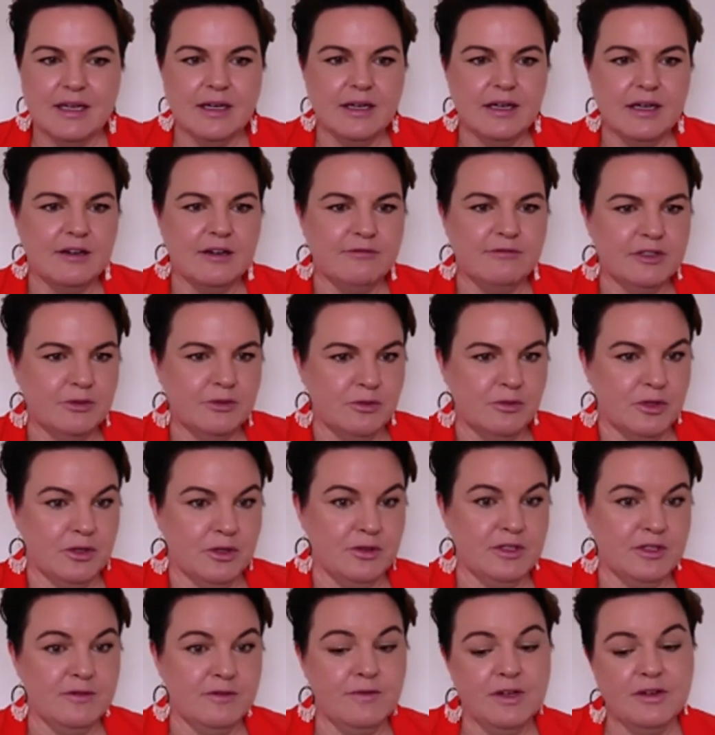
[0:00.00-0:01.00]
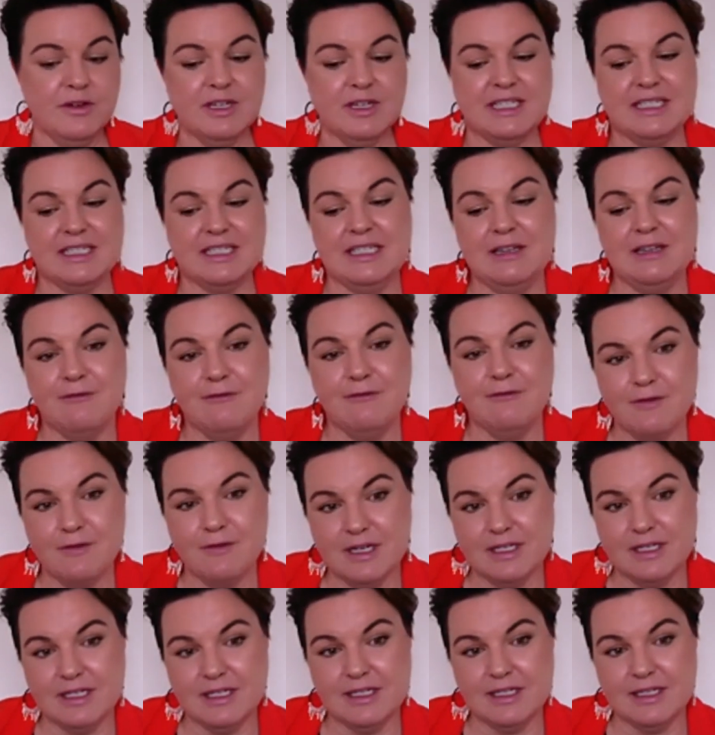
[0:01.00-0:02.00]
of little girls are very
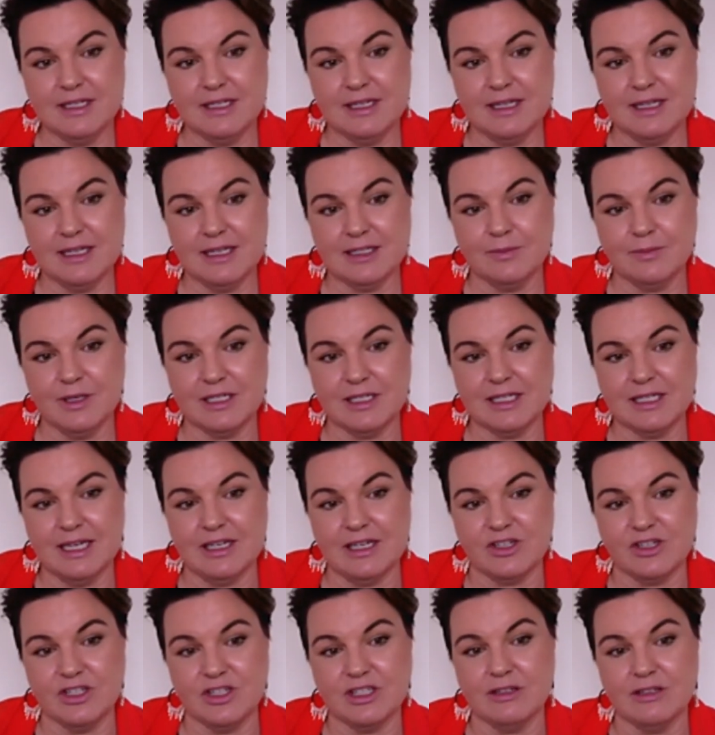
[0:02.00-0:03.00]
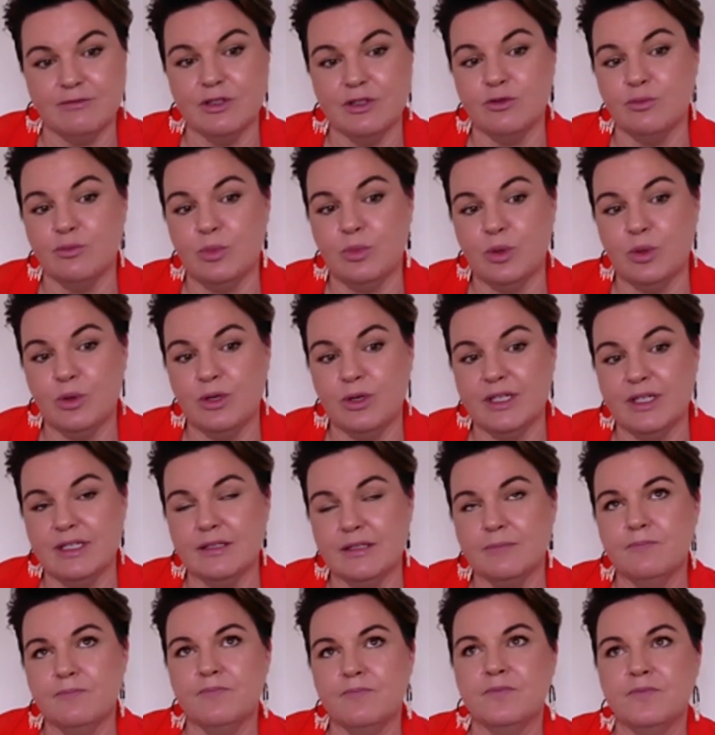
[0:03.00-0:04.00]
different to the expectations of little
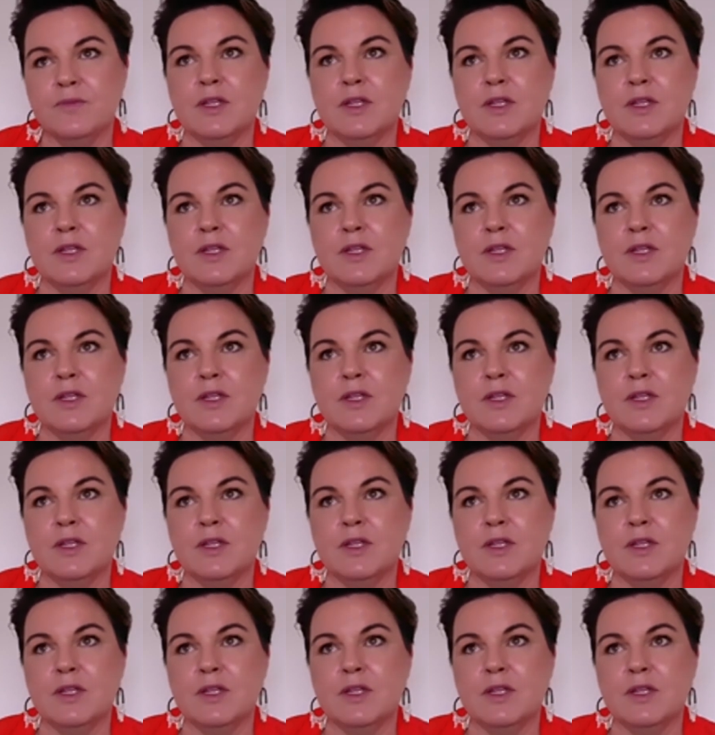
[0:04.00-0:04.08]
boys.